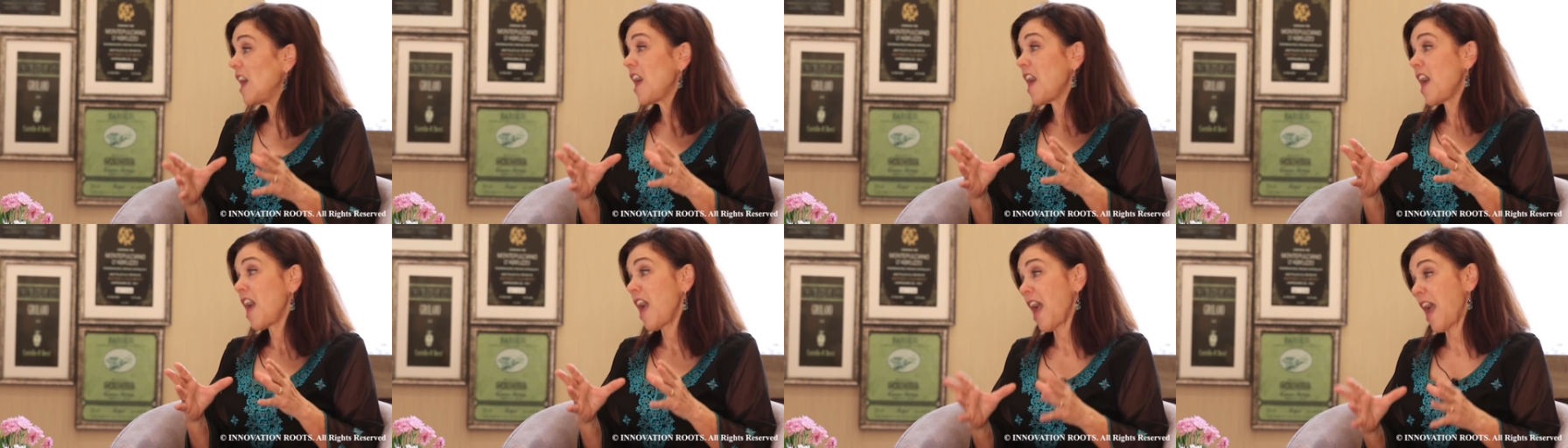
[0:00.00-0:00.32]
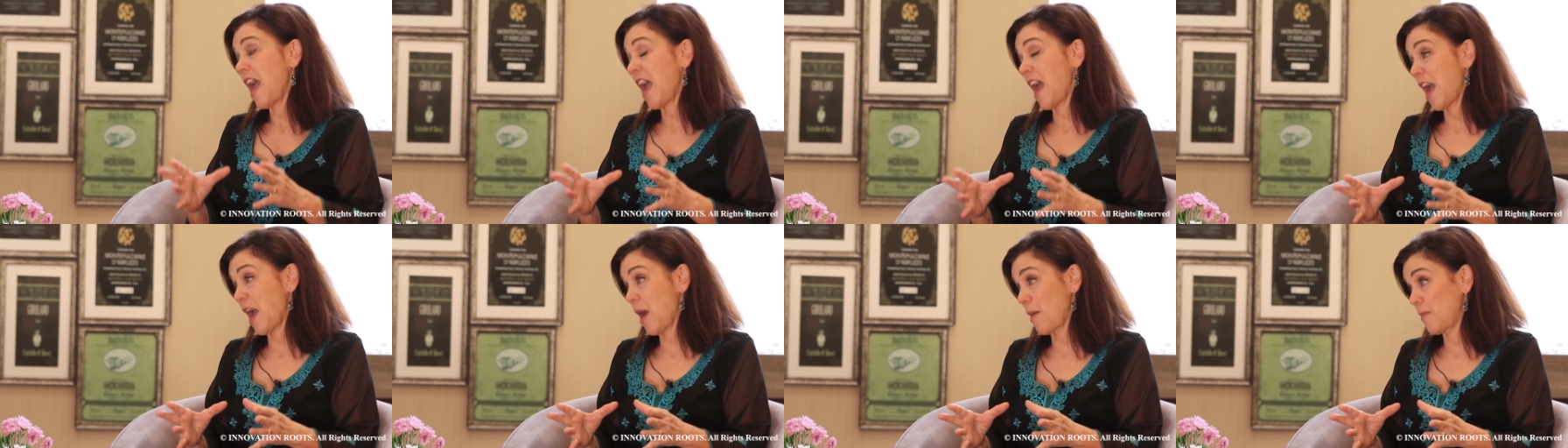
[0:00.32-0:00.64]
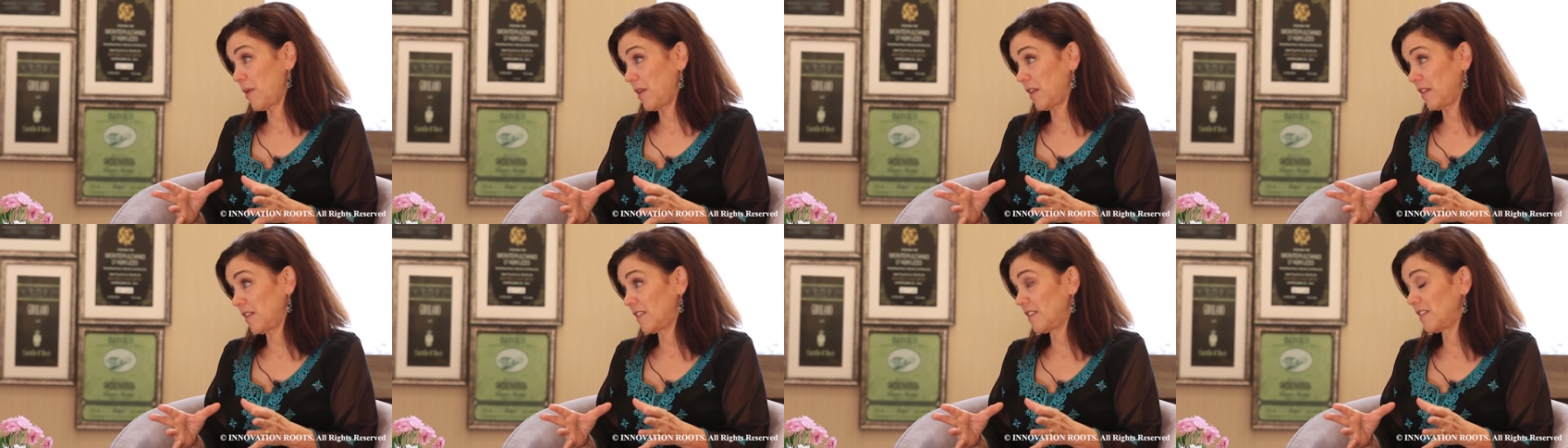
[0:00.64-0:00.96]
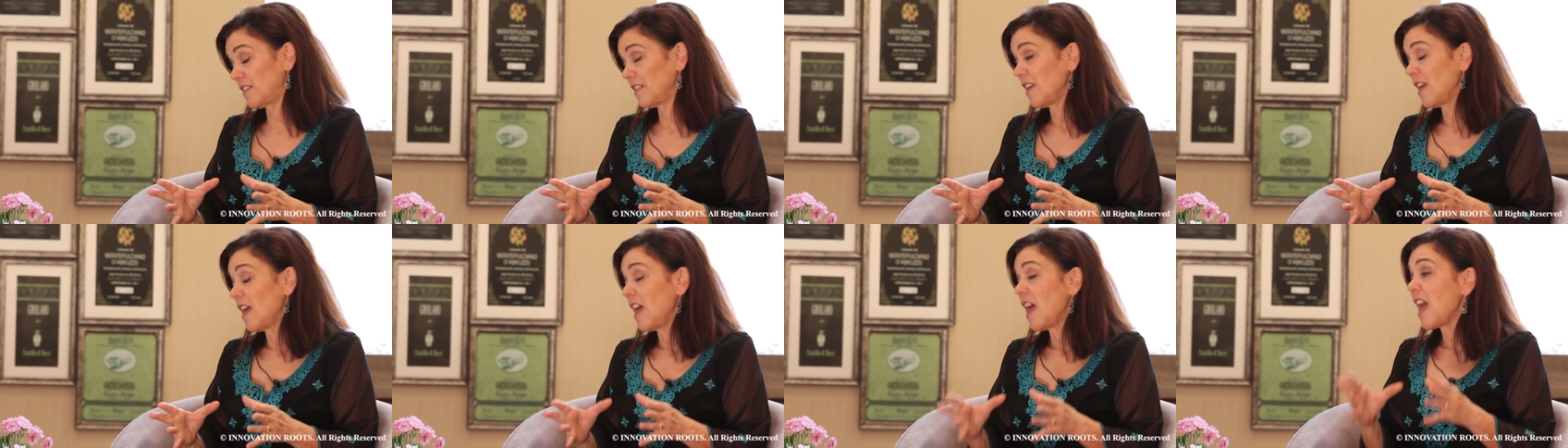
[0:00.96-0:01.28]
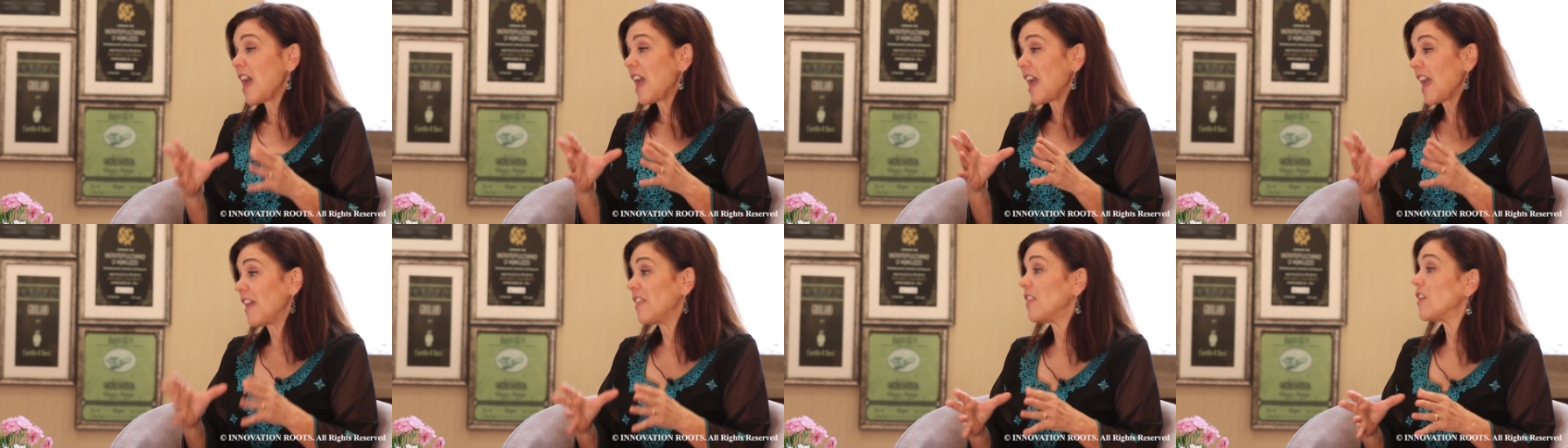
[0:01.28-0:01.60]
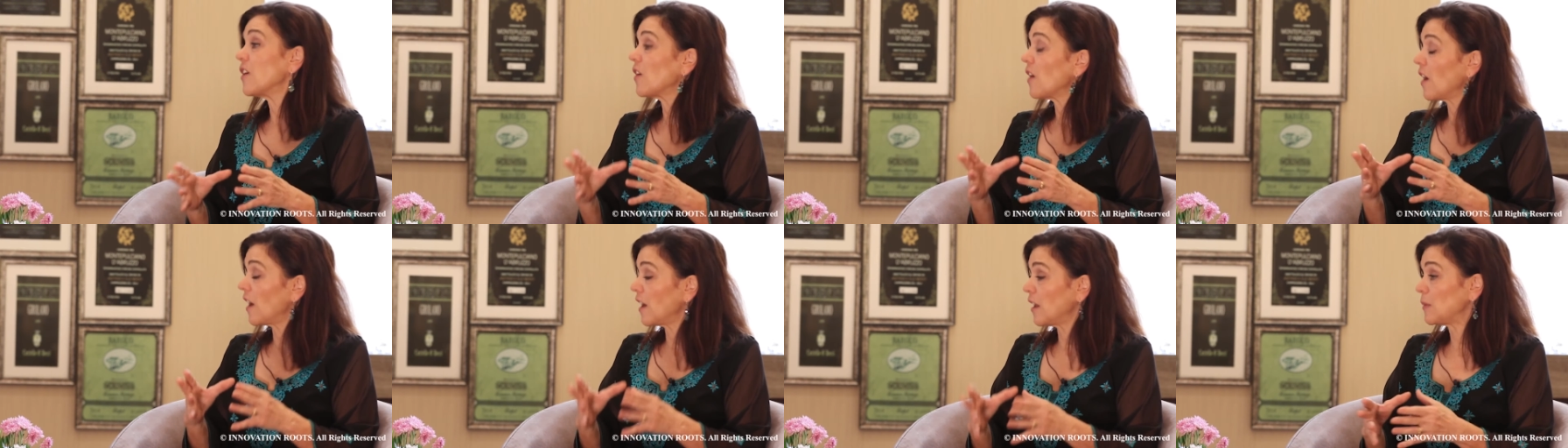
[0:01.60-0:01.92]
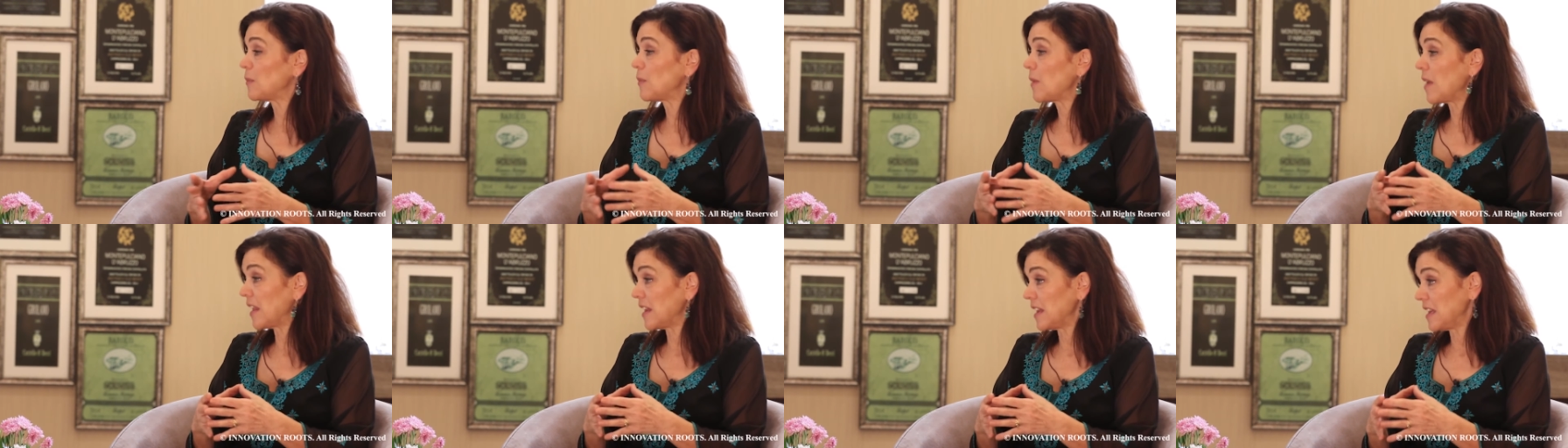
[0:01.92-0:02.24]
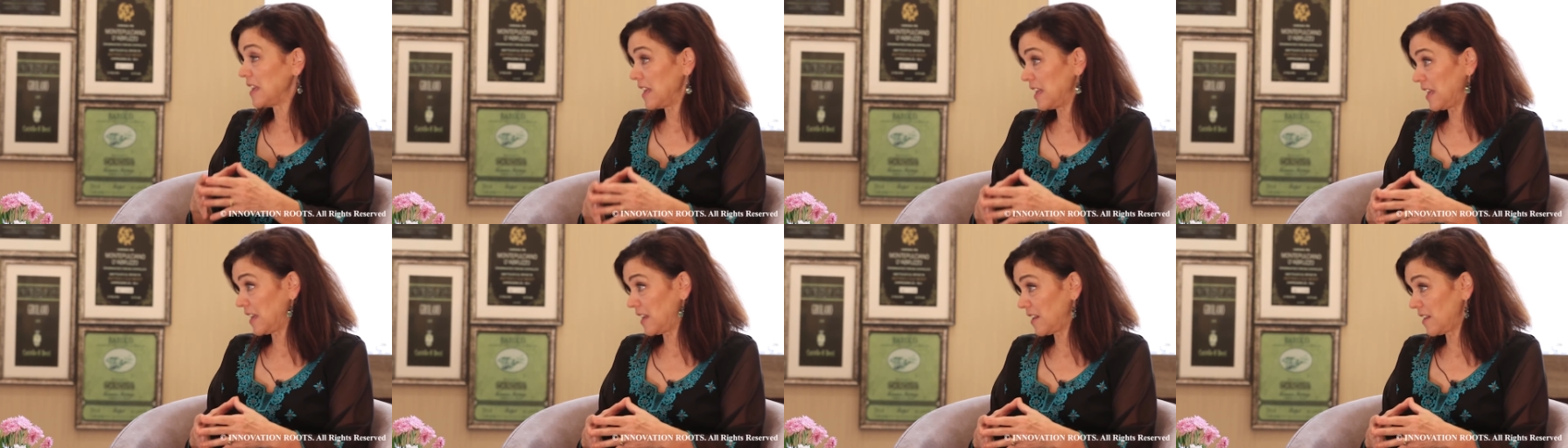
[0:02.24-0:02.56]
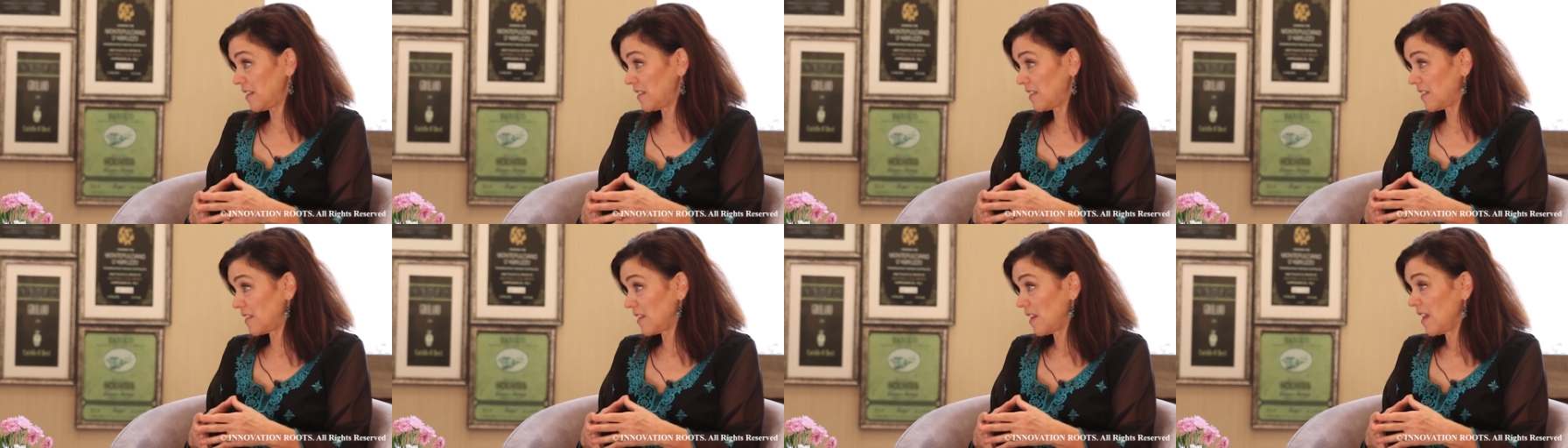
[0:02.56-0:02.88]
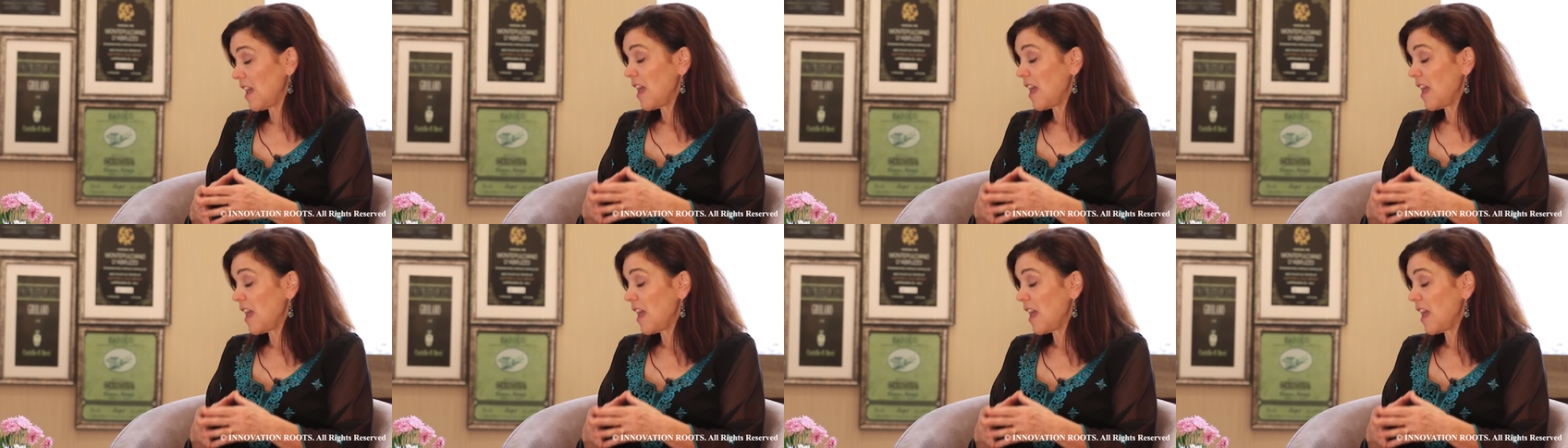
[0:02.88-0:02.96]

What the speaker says: habits and their unmet needs.